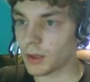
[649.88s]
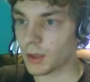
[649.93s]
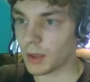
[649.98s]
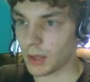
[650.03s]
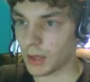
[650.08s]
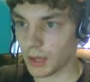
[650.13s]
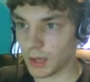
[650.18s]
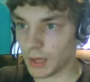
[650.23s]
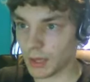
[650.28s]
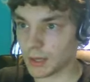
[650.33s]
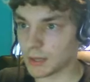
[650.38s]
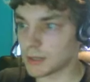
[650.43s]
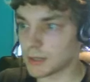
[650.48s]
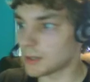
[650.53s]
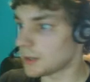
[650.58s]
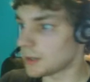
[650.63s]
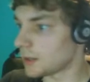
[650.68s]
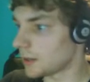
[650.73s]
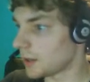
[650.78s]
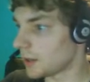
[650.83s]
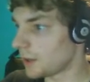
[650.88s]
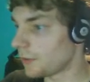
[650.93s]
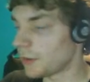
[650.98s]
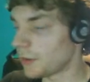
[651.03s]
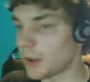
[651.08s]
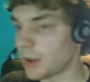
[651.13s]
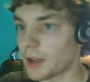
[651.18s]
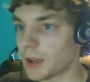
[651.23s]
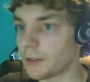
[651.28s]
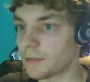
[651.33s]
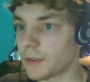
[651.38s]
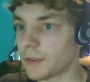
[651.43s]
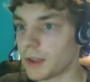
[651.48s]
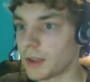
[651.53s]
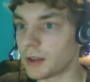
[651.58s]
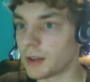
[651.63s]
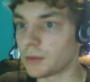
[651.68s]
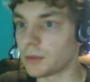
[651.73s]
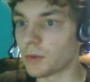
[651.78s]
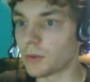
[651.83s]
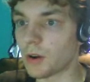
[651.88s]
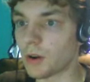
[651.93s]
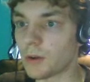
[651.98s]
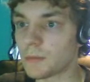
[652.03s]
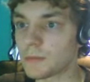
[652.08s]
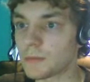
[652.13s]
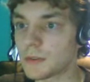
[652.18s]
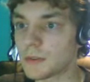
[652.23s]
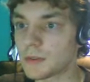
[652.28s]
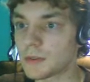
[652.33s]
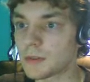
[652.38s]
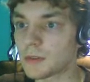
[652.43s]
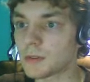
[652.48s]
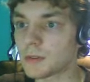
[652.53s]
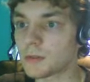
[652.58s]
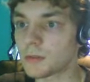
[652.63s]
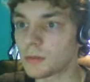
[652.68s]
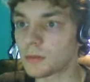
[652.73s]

And if you have any ROMs,